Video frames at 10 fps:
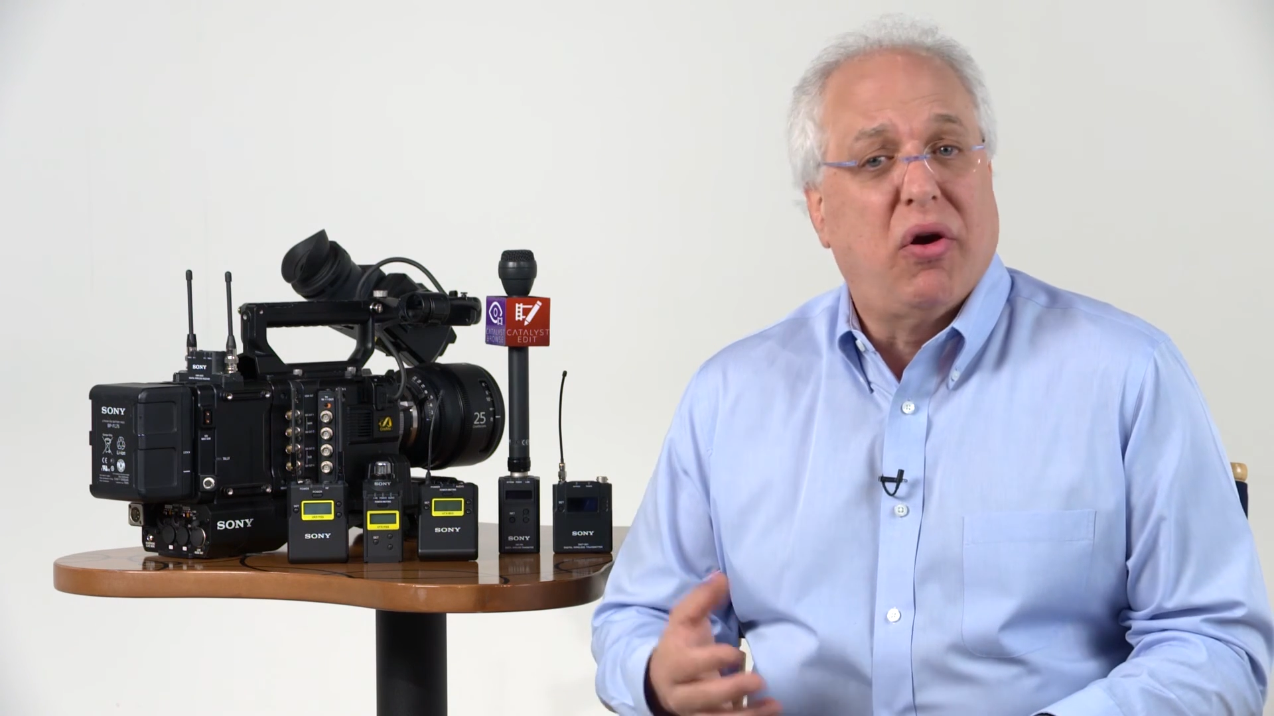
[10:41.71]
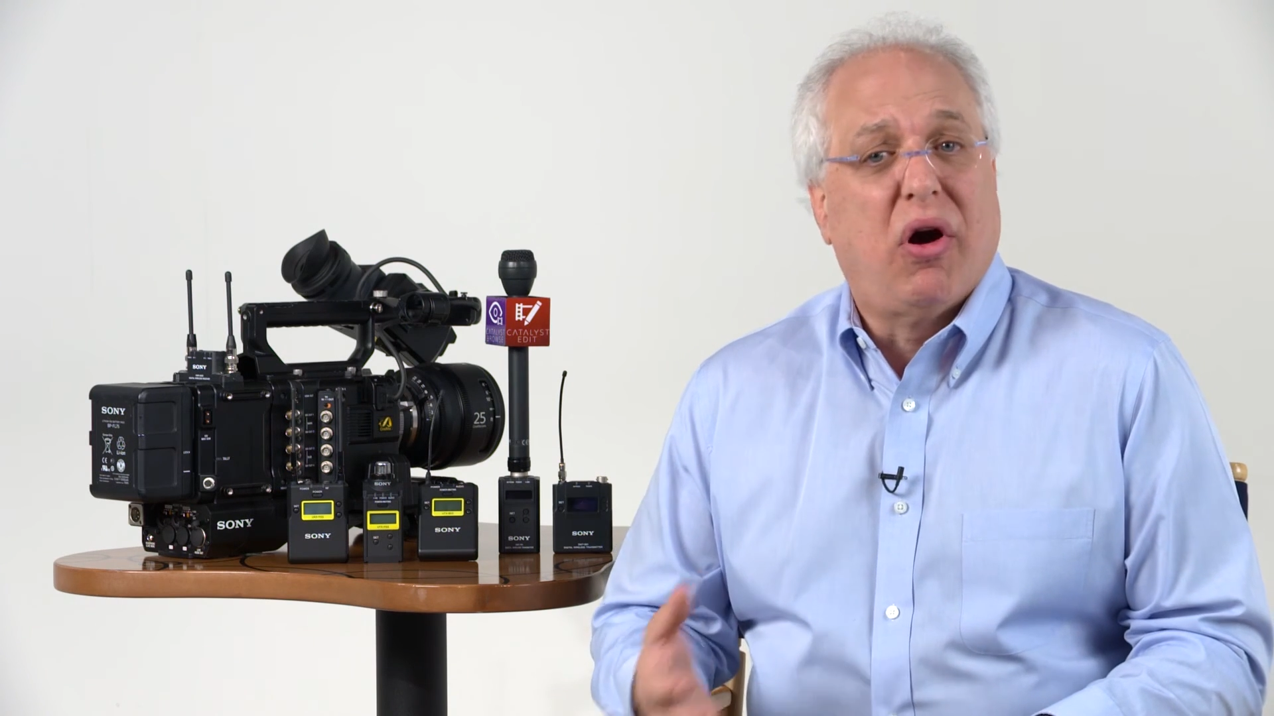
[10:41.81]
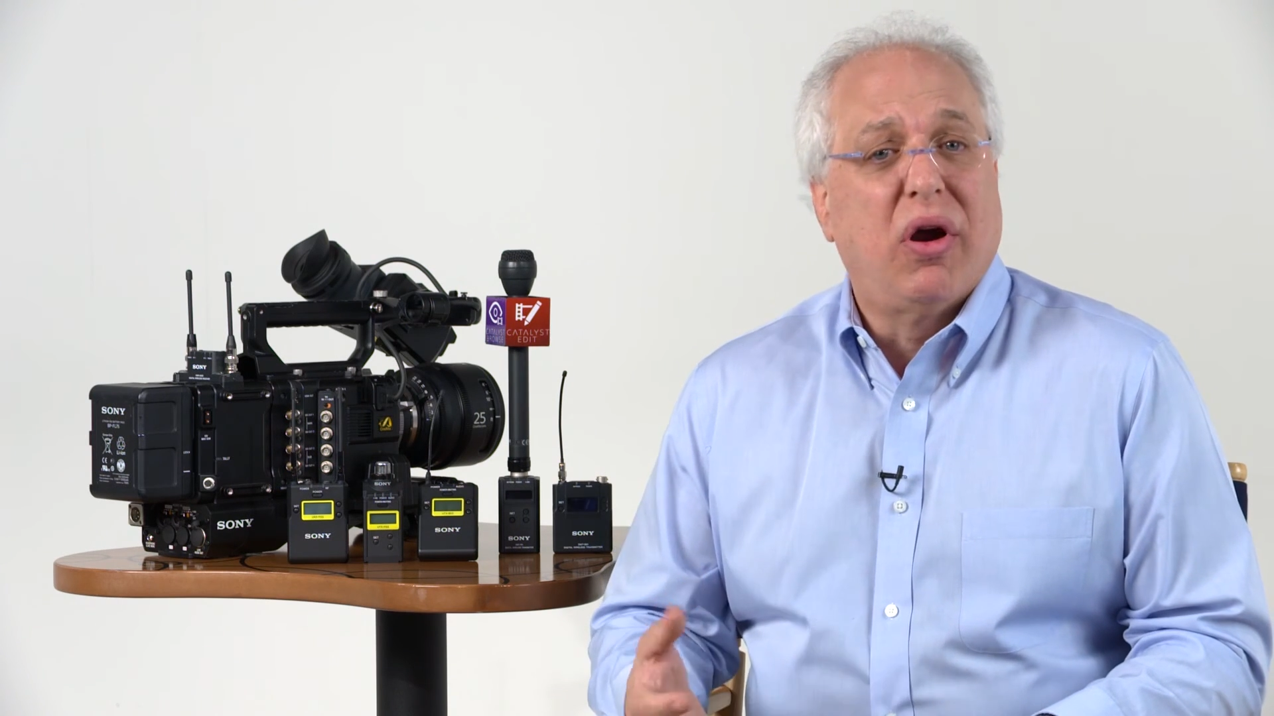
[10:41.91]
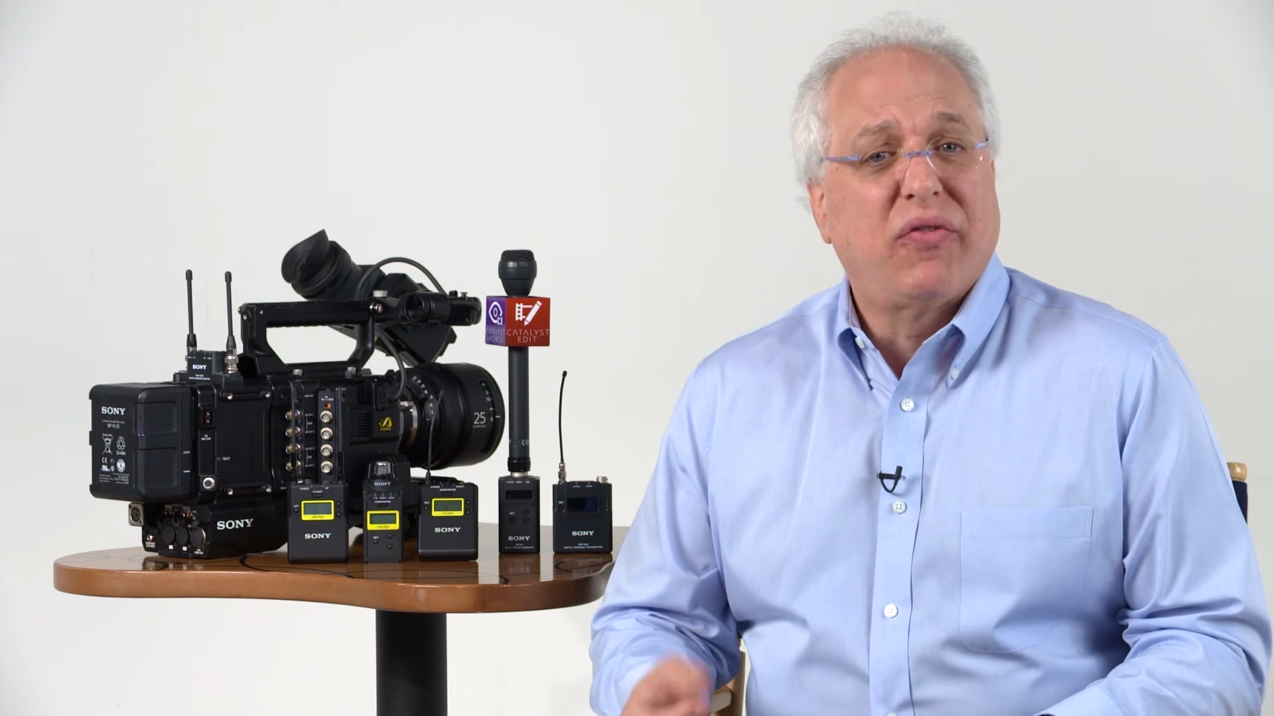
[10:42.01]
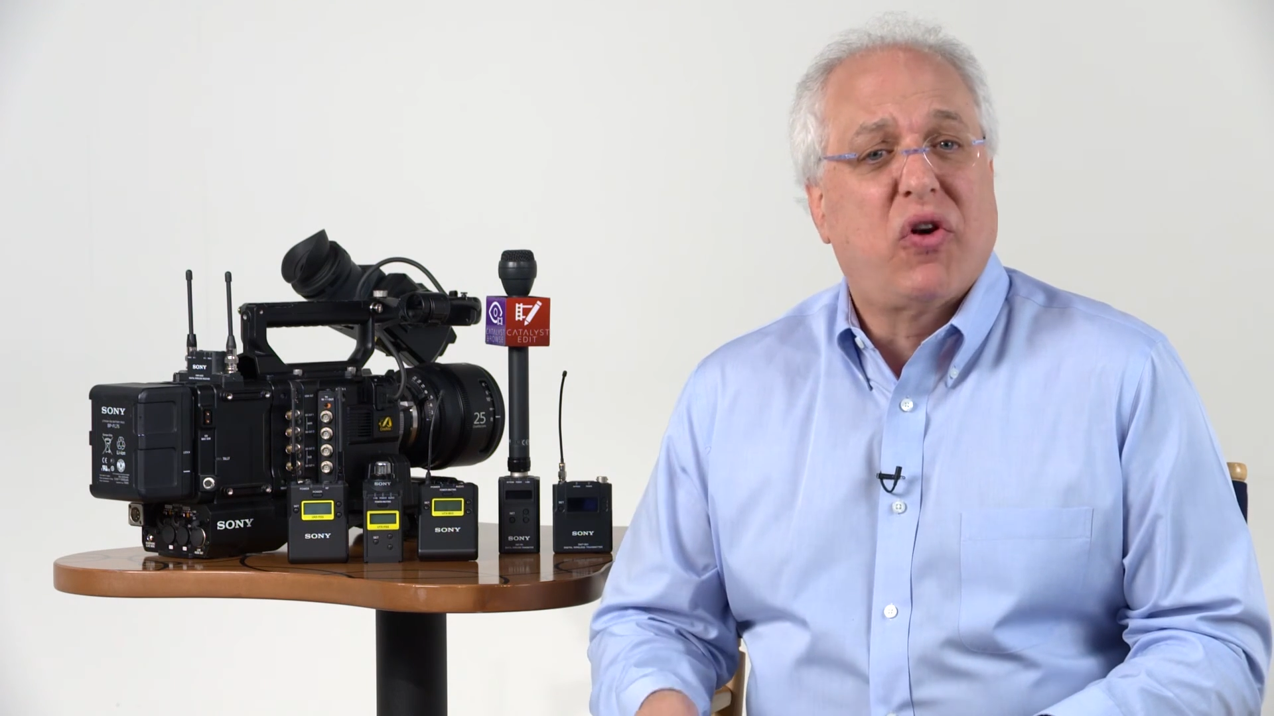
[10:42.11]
RF